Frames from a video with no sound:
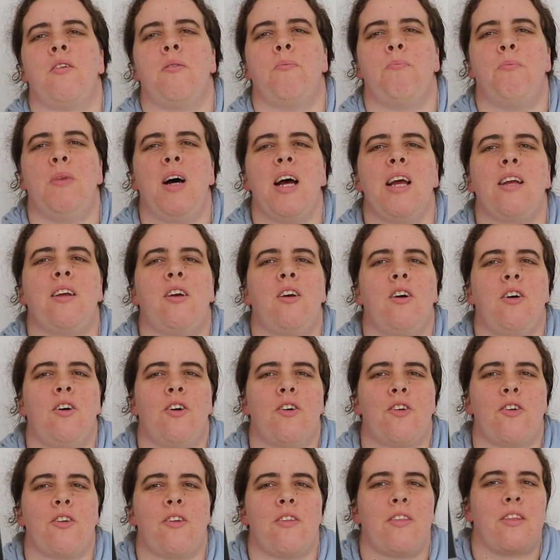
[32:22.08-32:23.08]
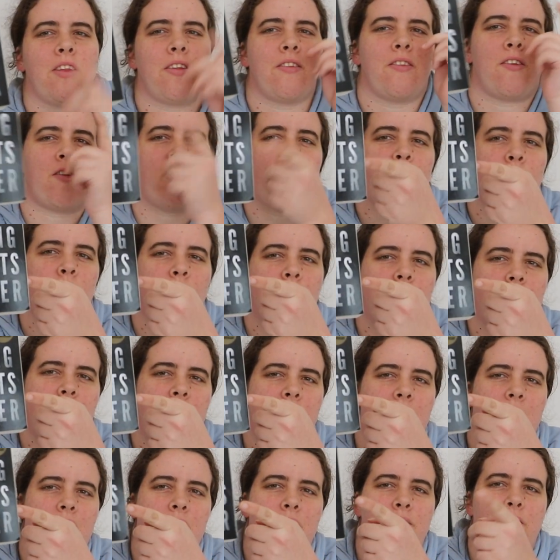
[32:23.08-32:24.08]
my God, did this one
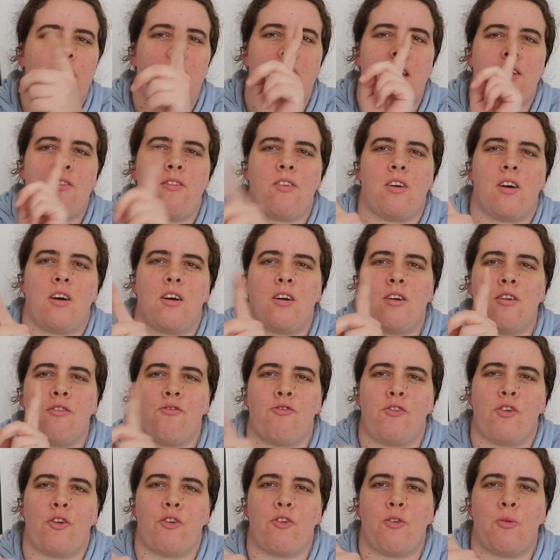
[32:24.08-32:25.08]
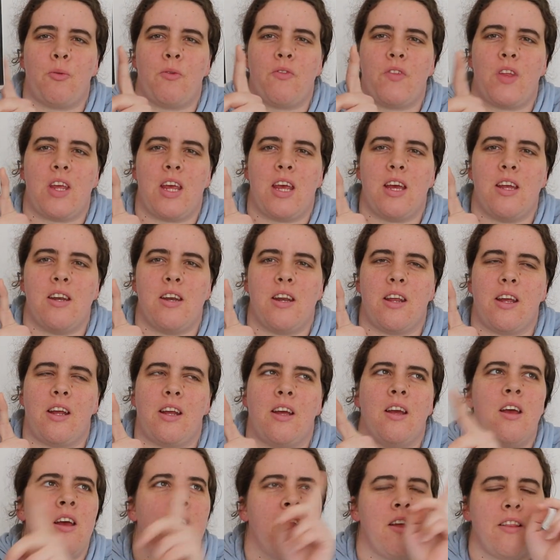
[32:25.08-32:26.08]
have a darker route with the
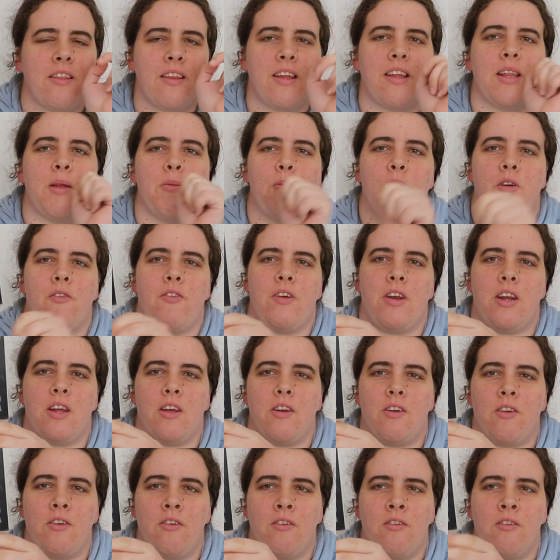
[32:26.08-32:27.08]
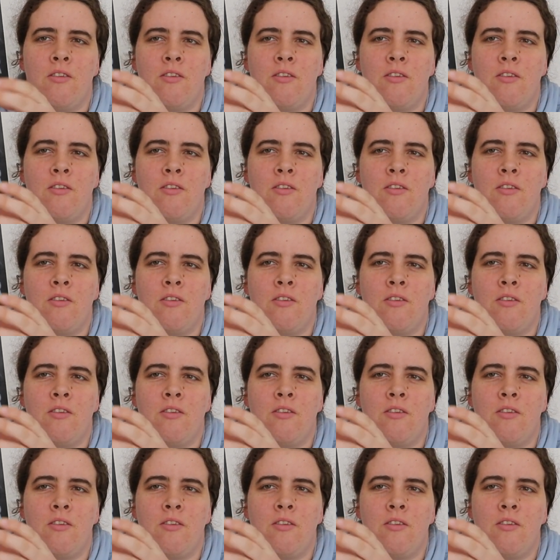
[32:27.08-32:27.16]
ending than the movie did.